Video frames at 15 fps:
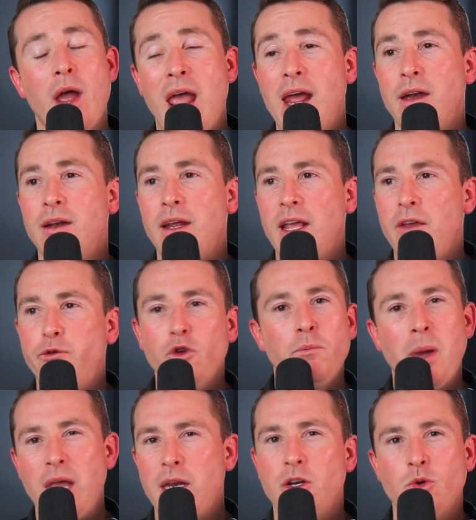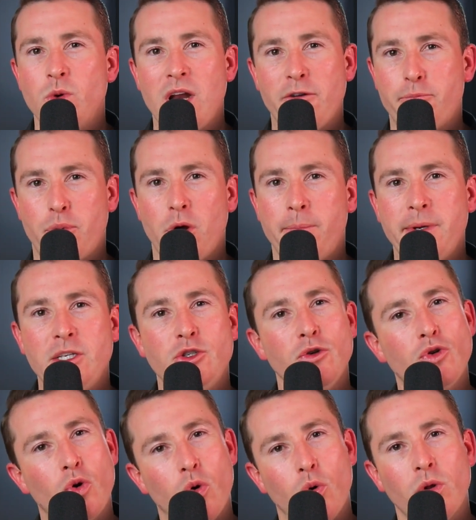and if you've been into enough properties, you
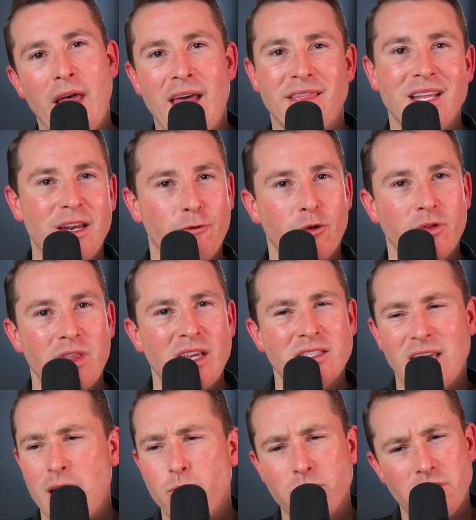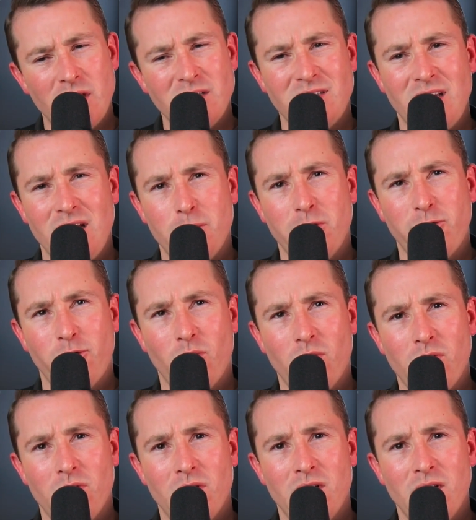call out the different things. Hey, was this here
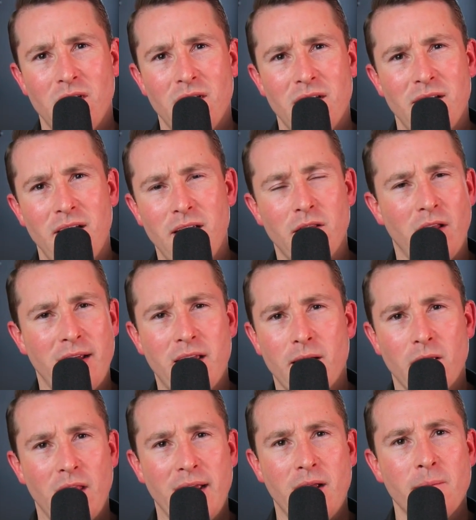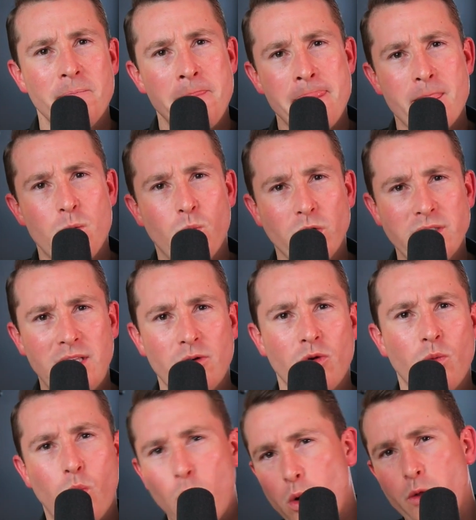before? It like was there
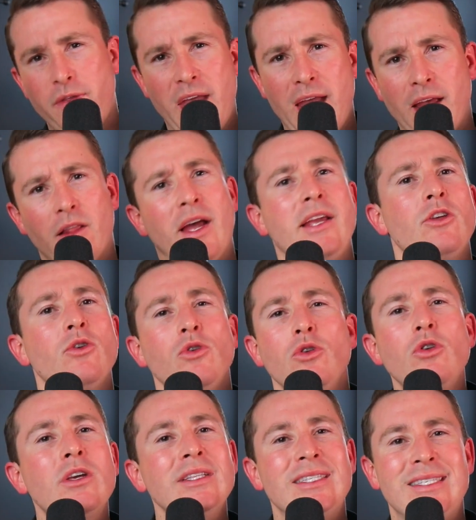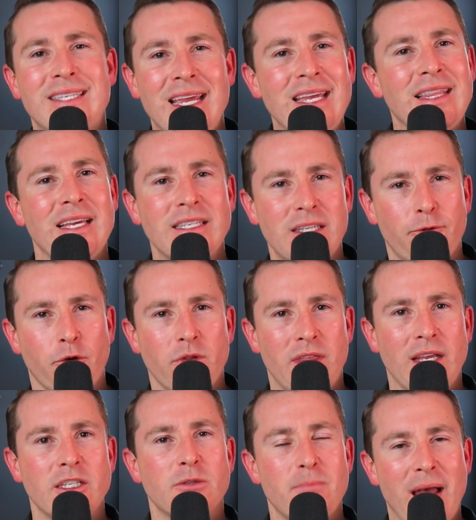a wall there? Like you can see these different
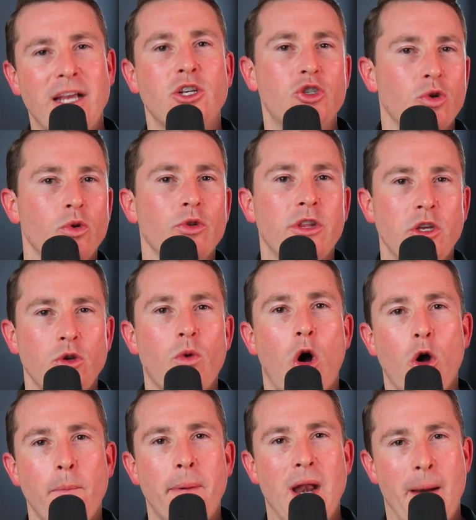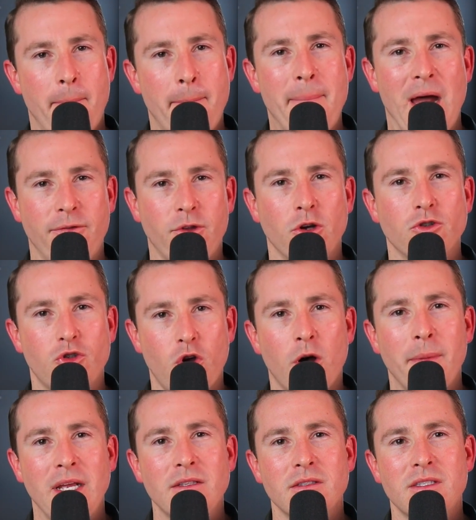things. Make sure that you open up about those
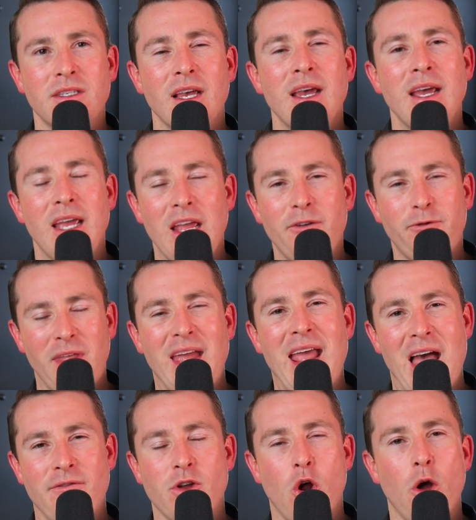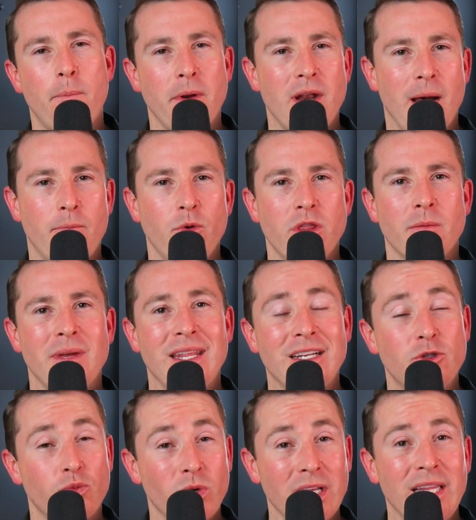comments if they haven't opened up with them. And
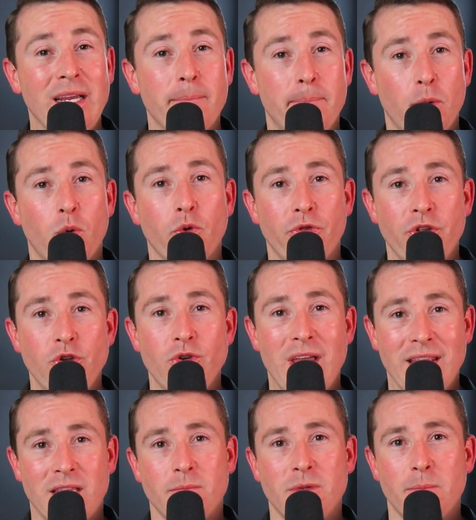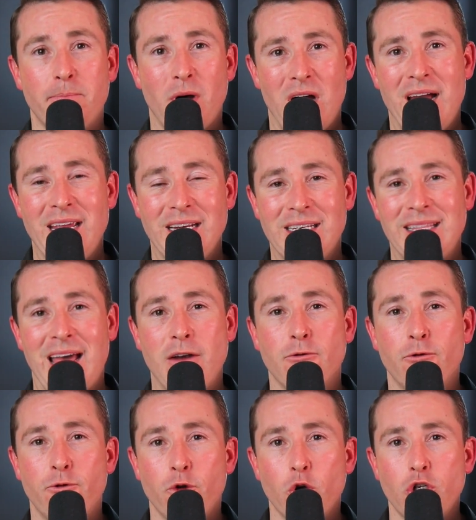it's really important that you get them to buy into that
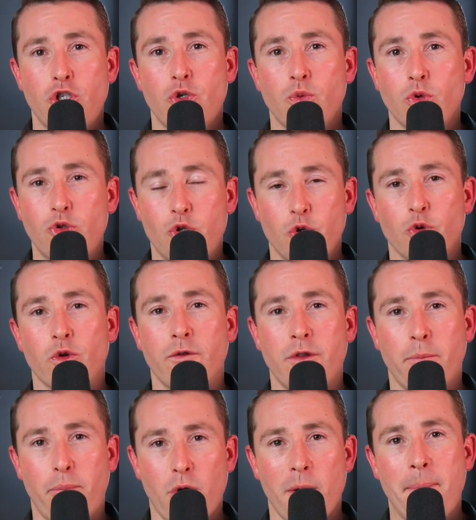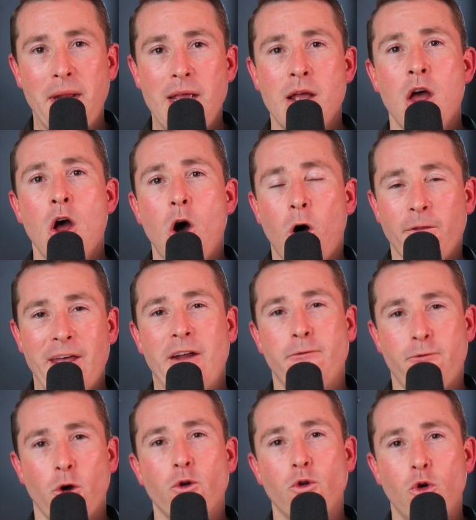virtual tour of the property on that
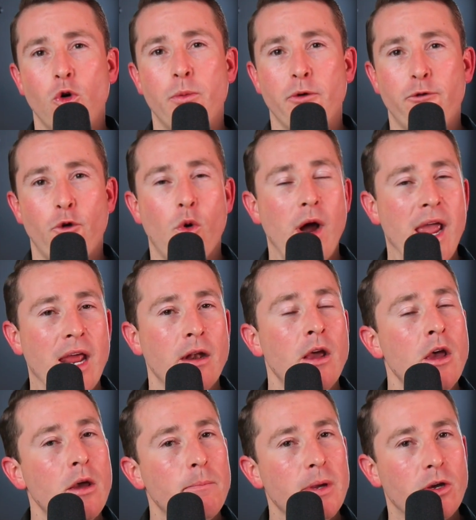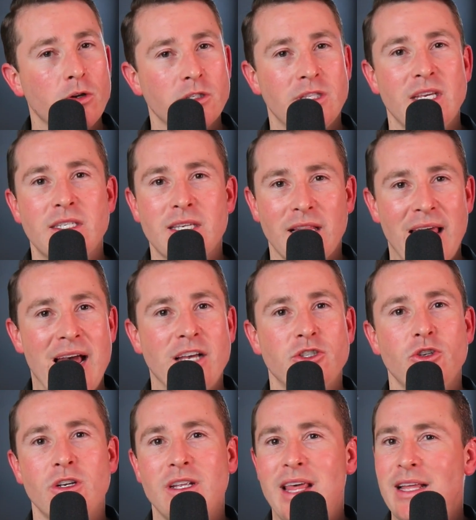phone call beforehand, because this allows
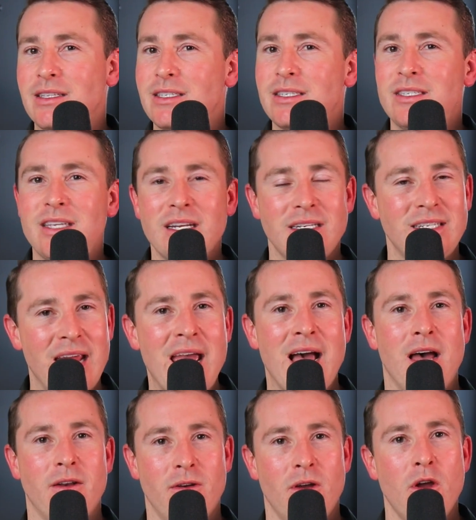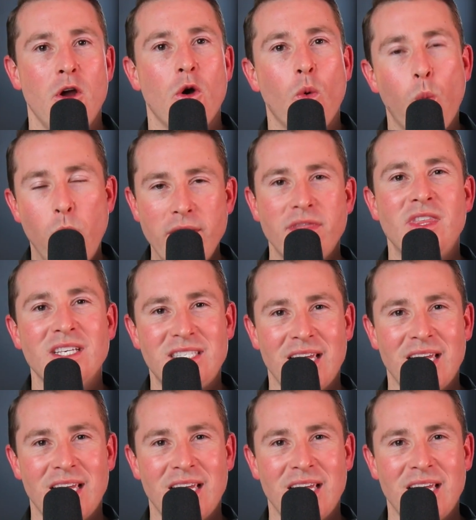you to then sit down with the